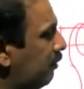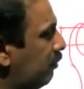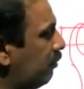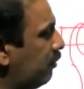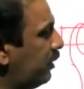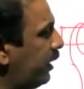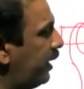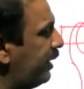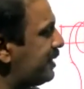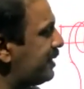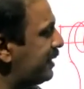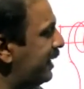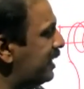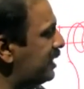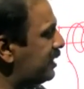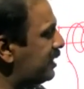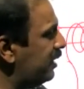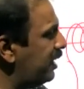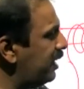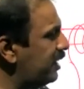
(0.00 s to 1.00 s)
that is
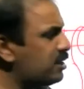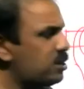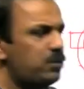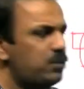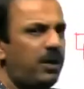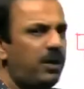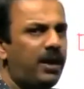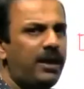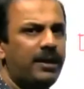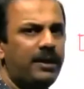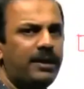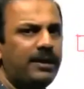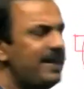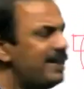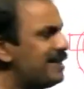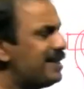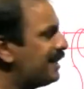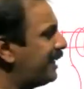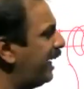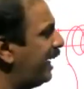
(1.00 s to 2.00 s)
S1,
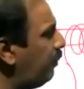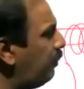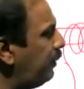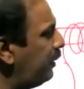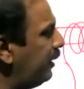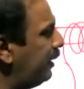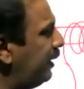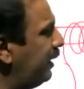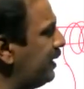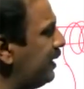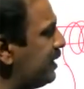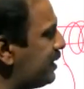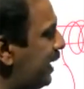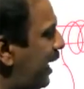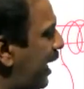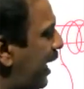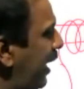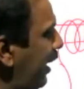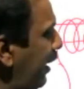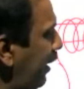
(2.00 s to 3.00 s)
is kept
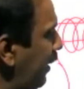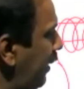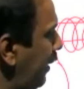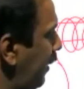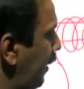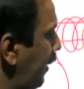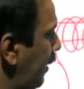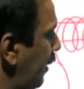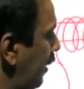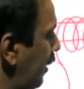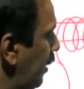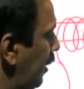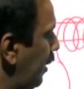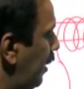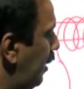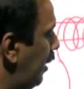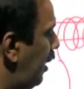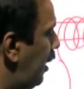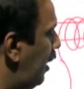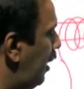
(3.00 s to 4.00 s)
inside
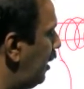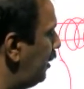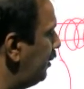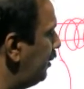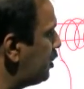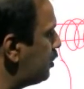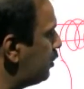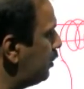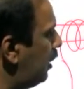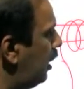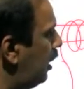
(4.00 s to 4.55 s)
this